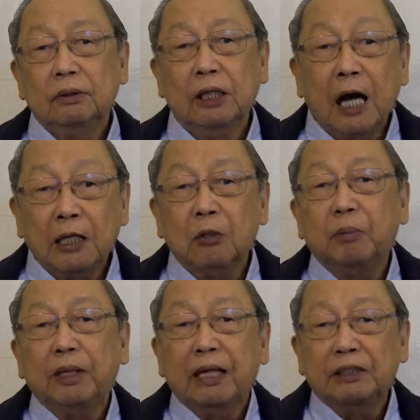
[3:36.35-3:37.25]
The
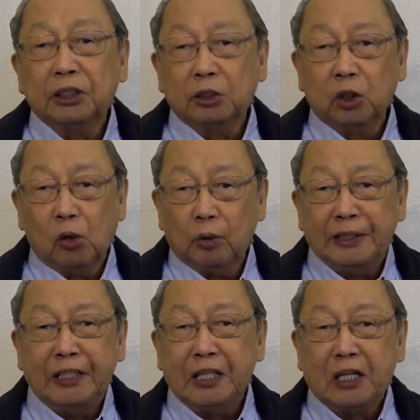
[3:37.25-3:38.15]
ILPS has
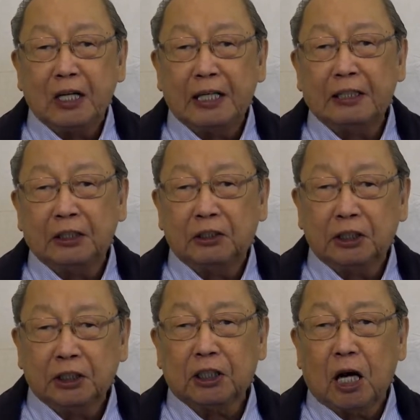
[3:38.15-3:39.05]
already declared that
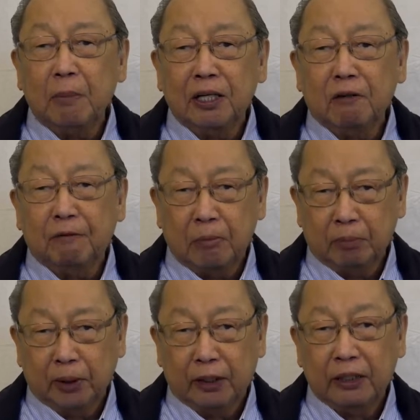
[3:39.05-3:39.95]
this coming
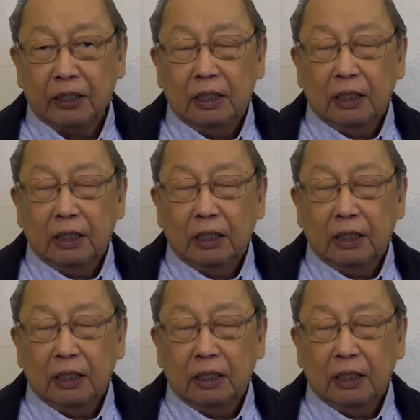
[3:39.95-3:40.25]
November